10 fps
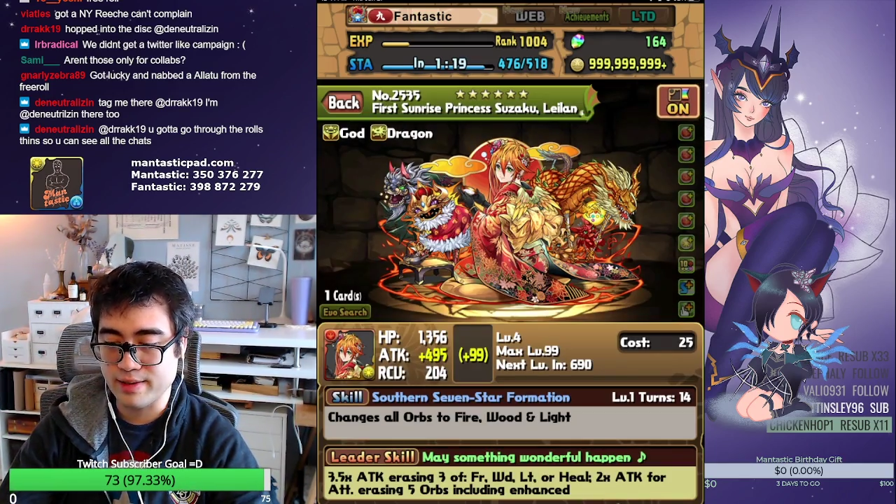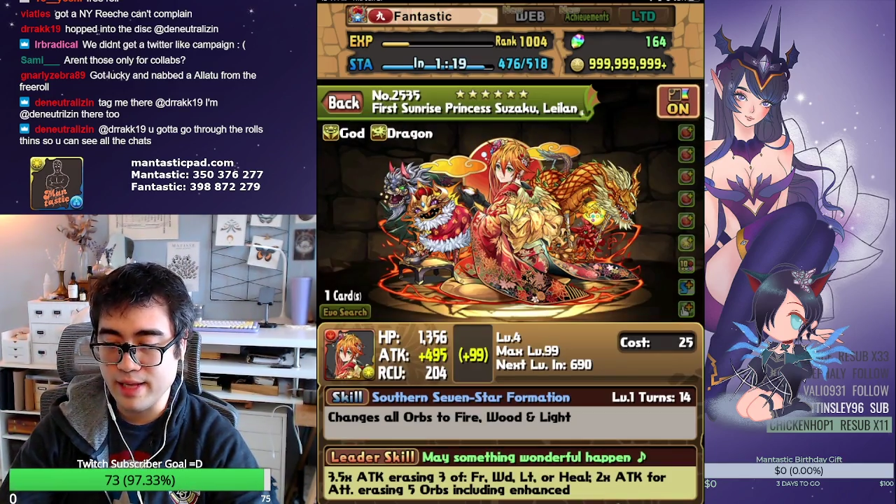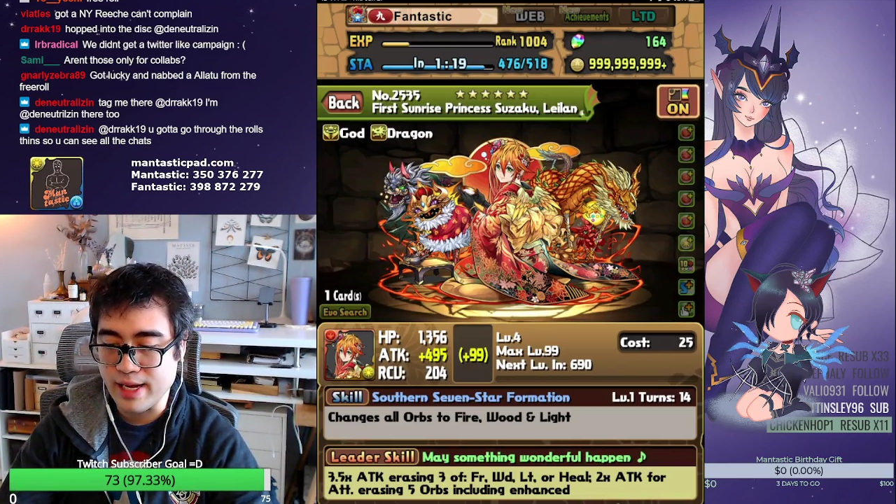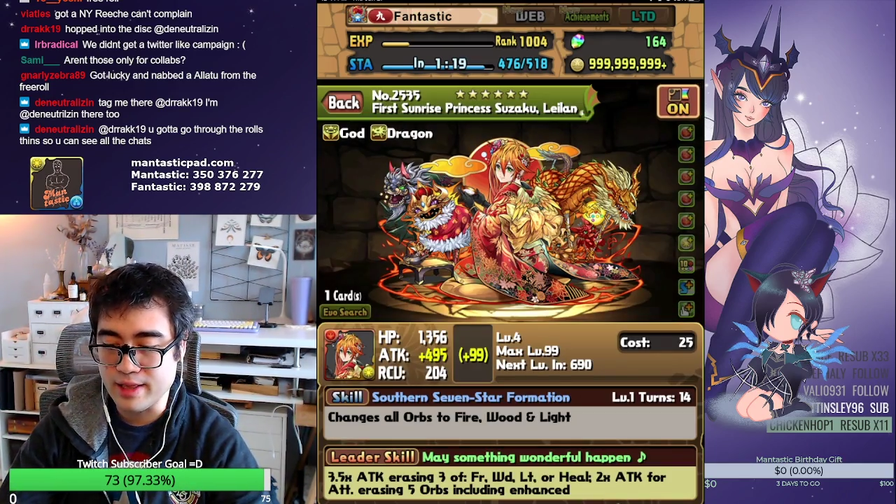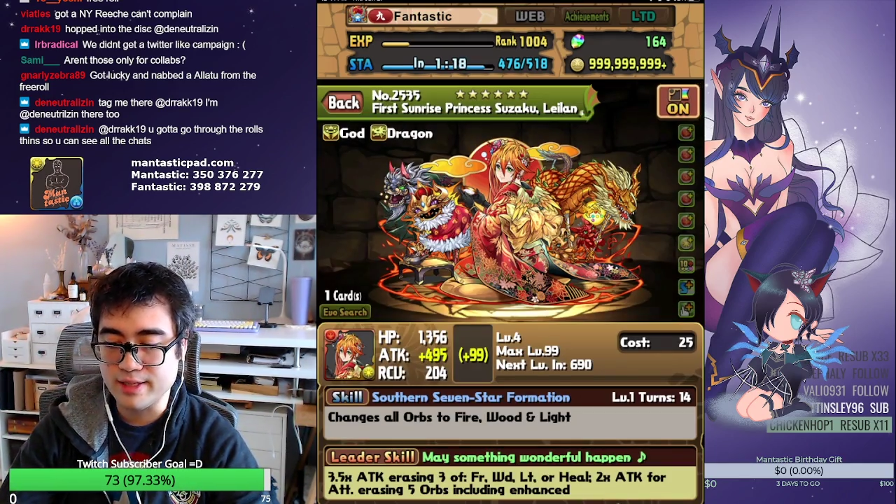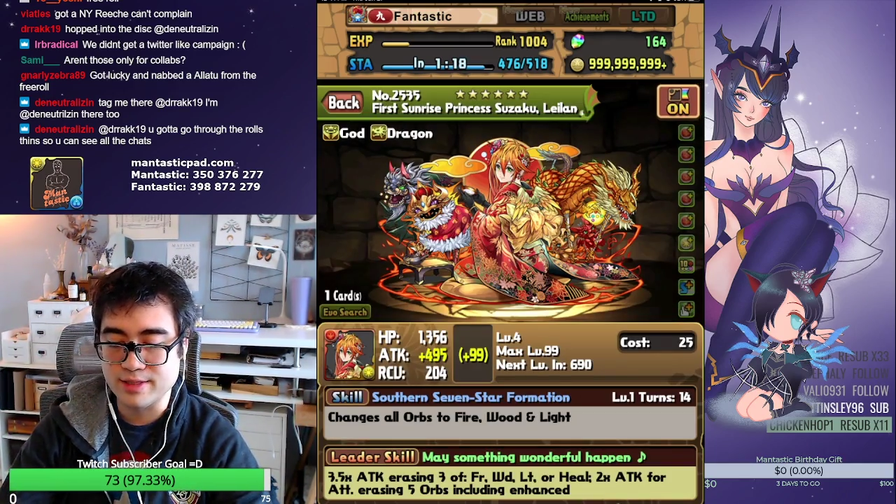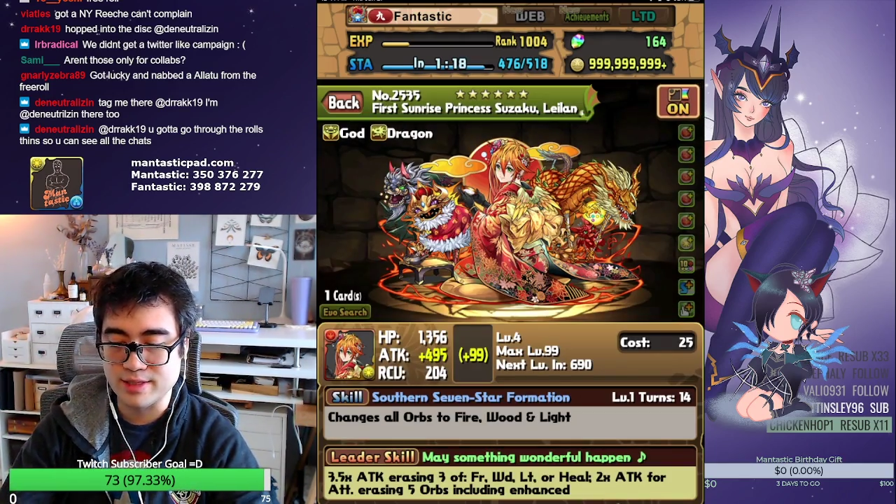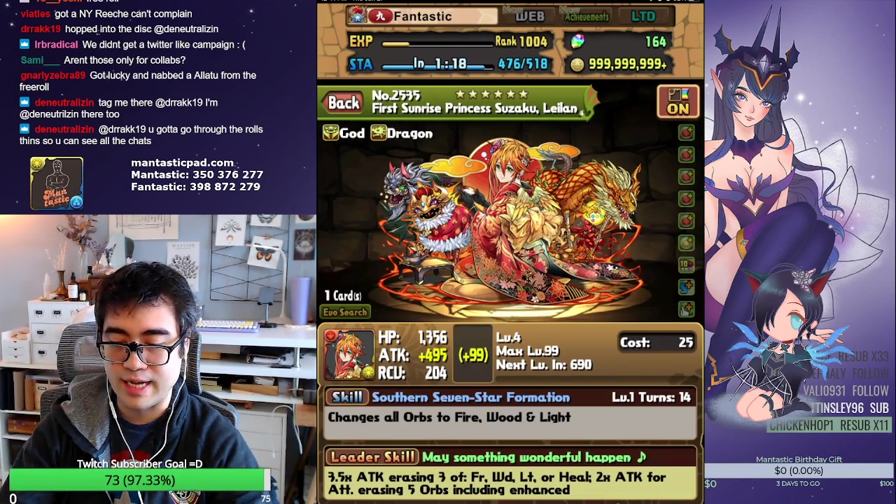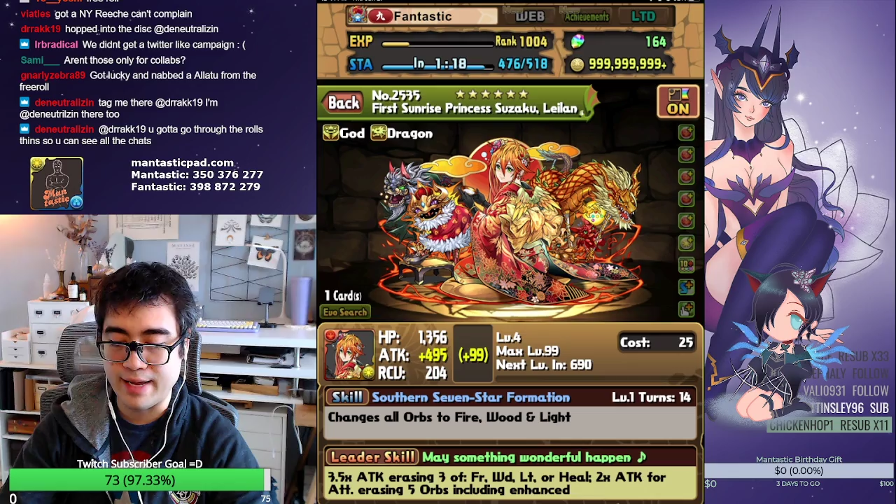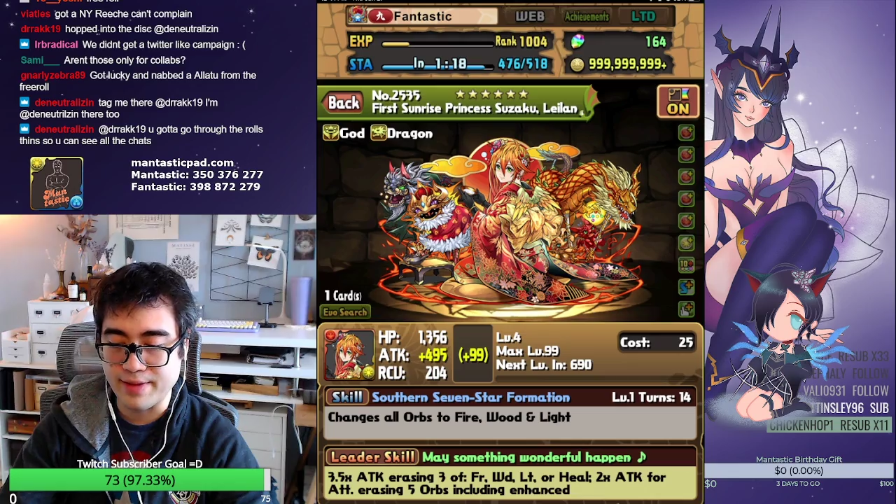Leilans
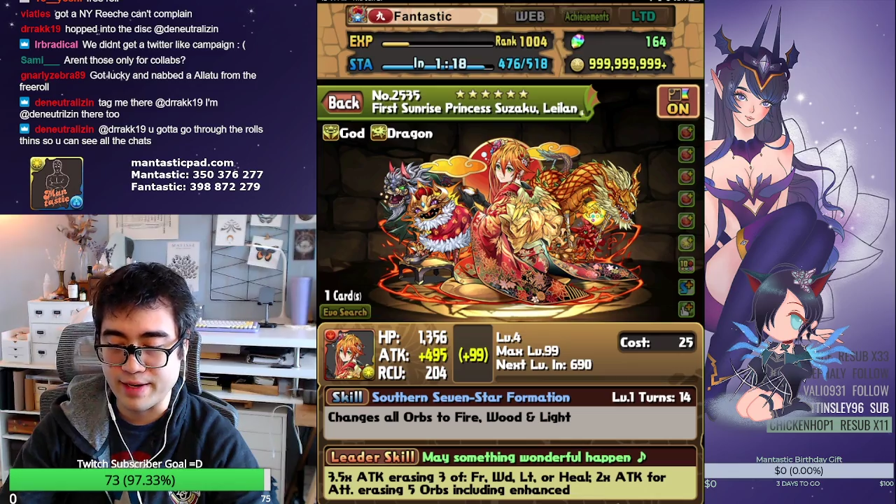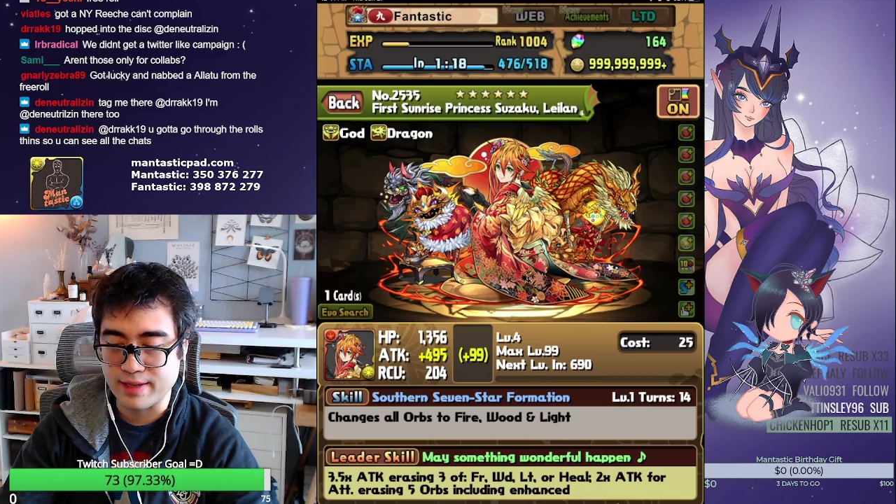and I had, like,